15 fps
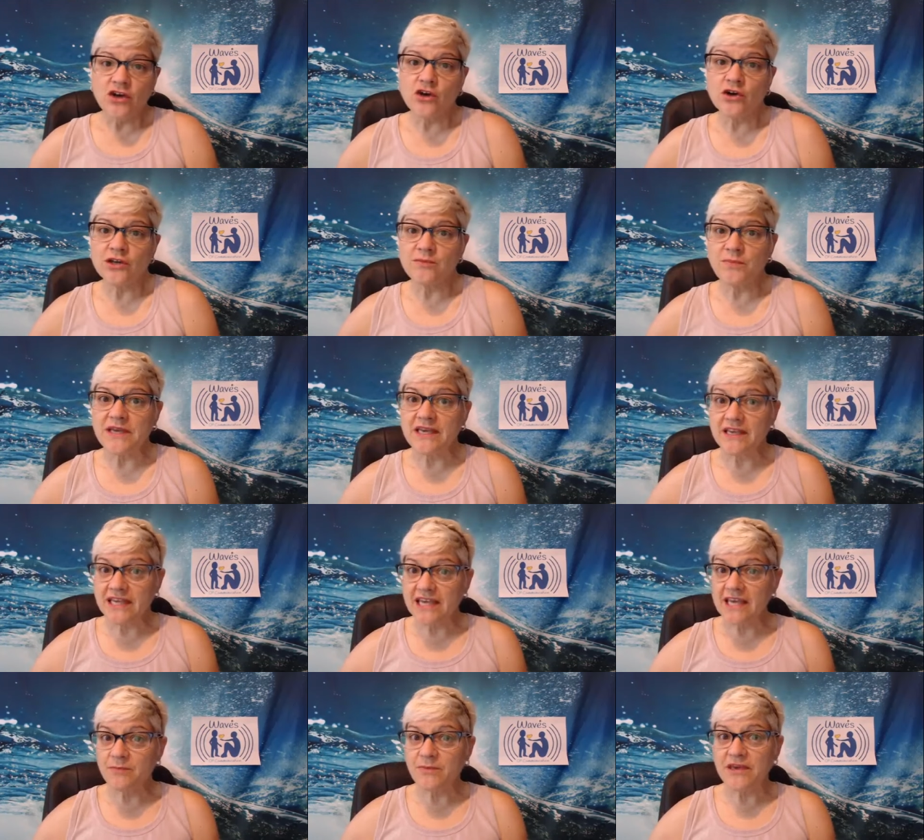could be
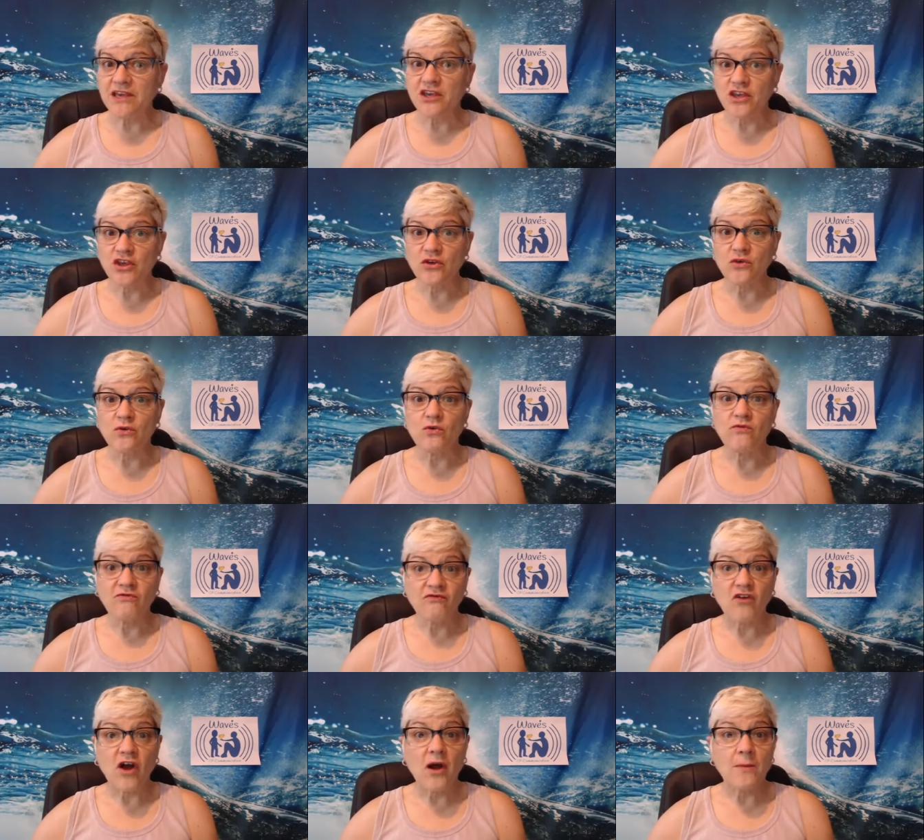keeping you
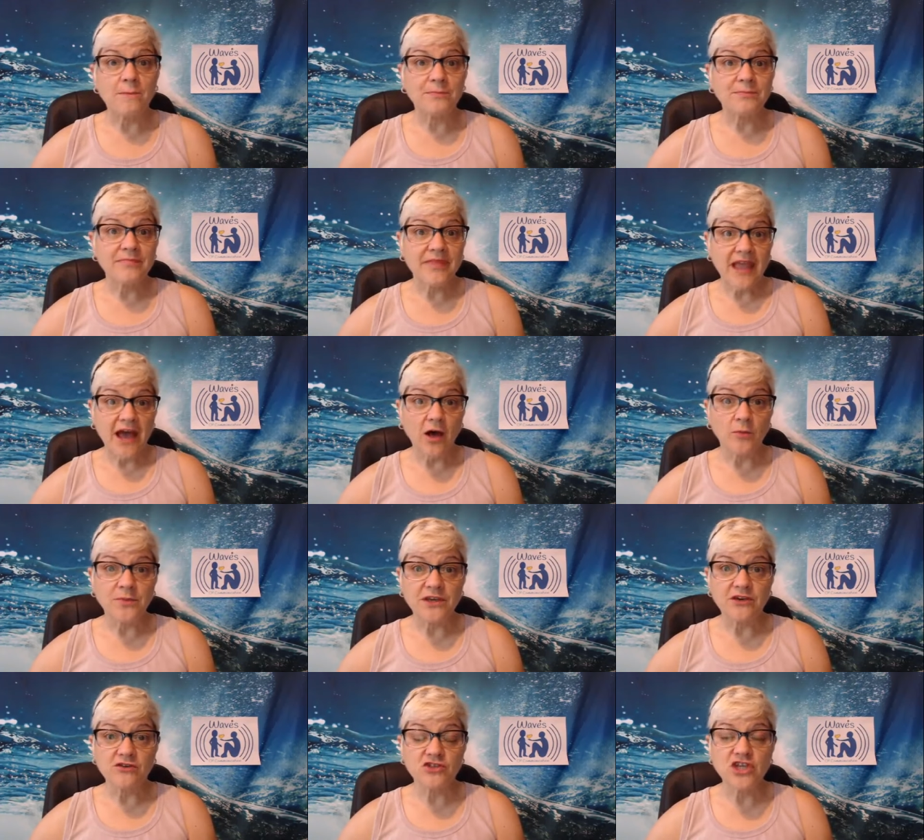from
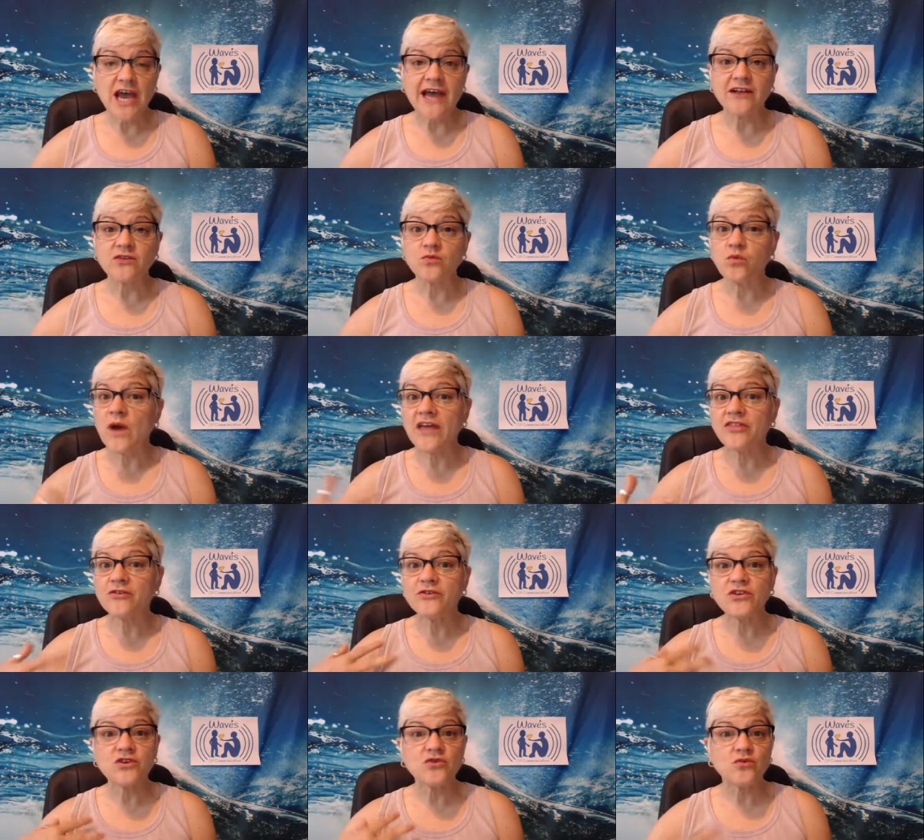helping your child,
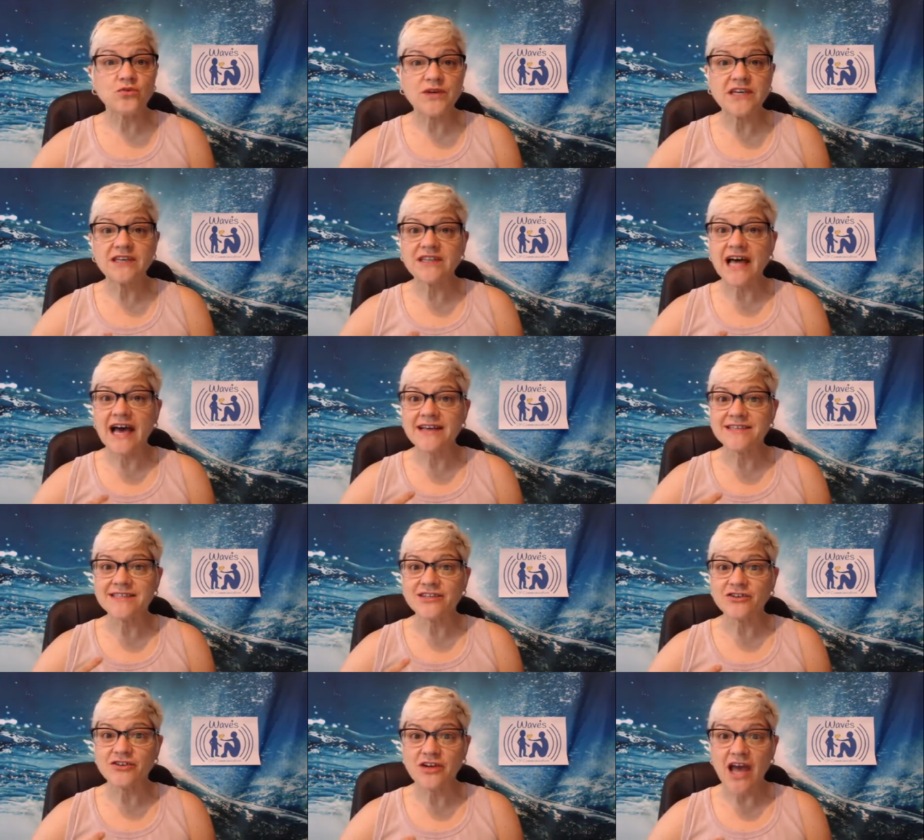whether you realize
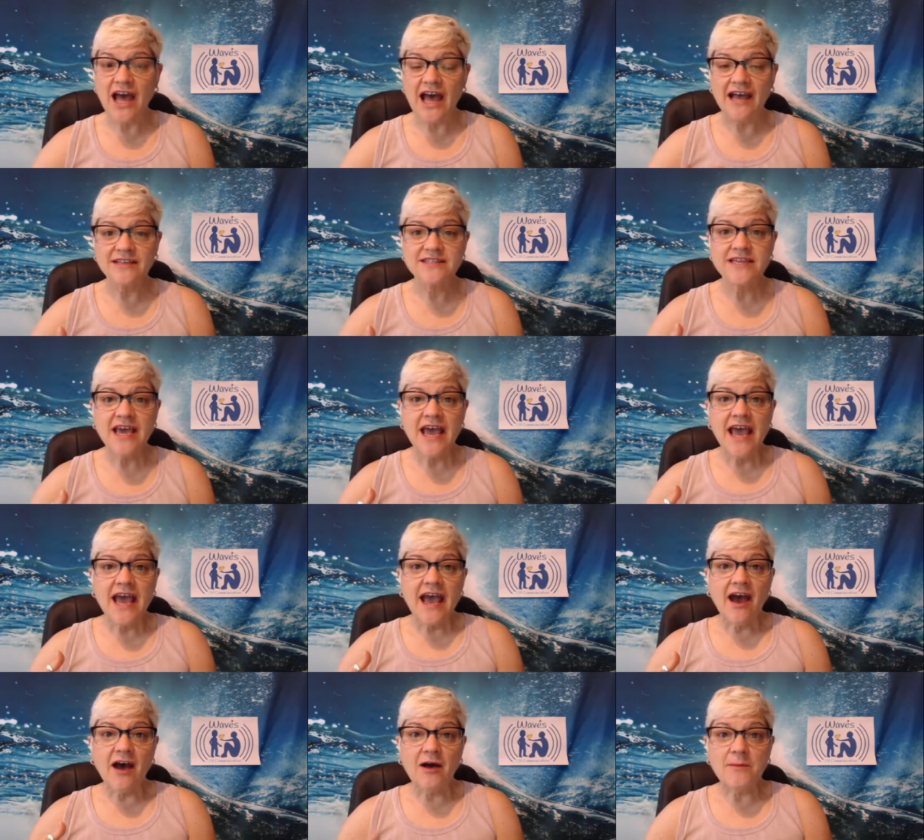it or not.
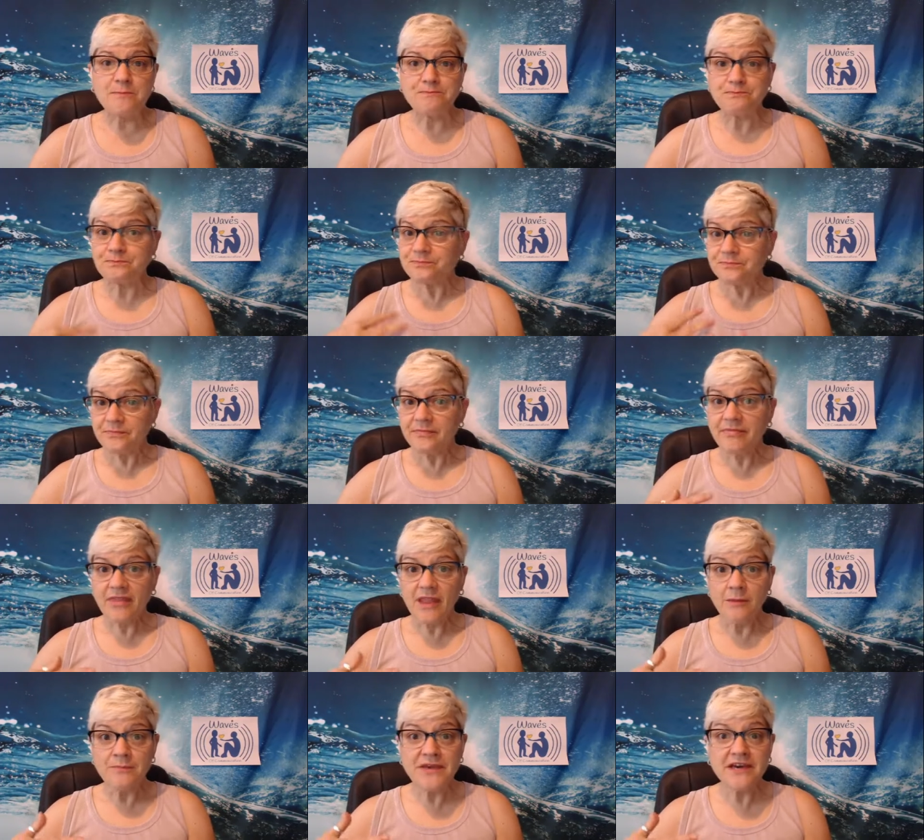Um,
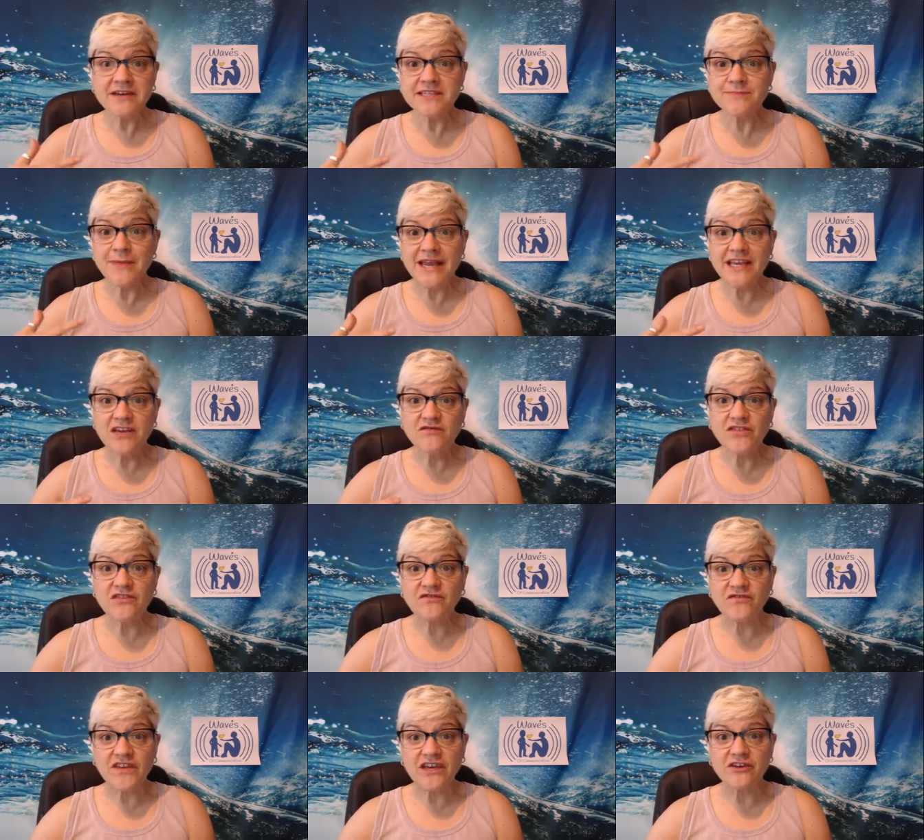because many of the
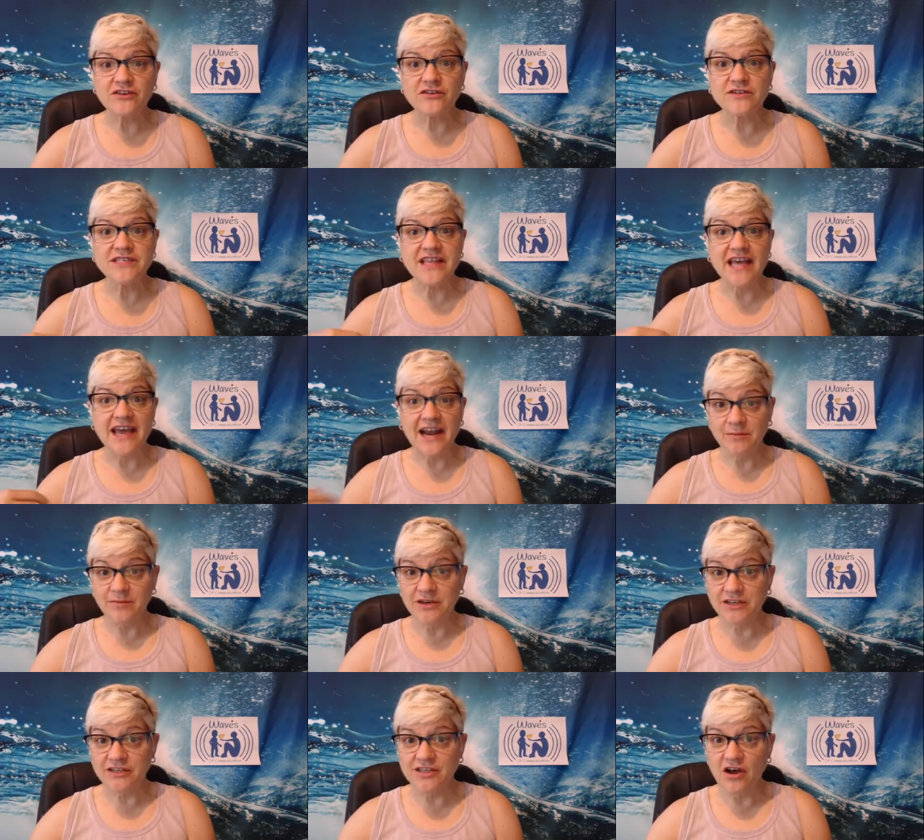fears that I'm
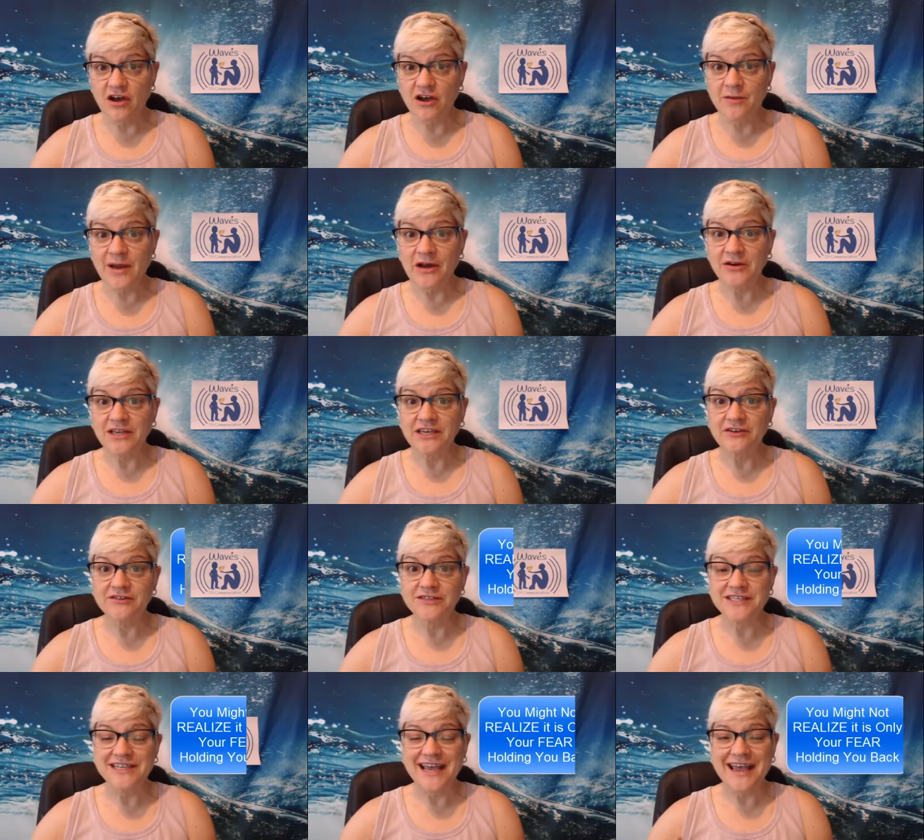going to talk about here
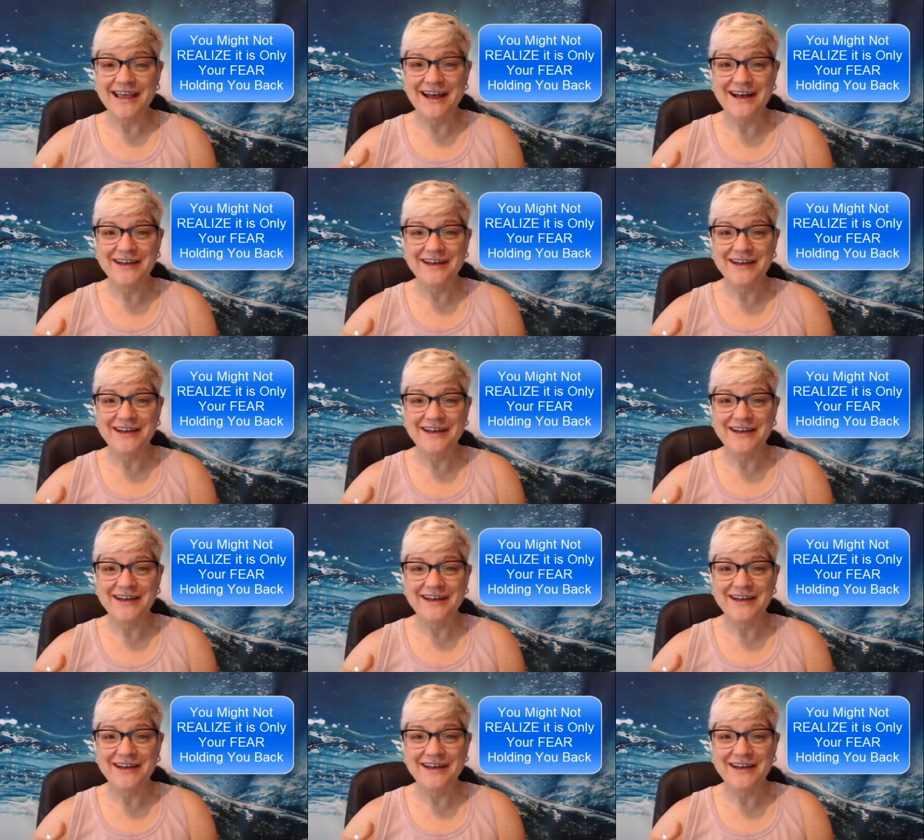today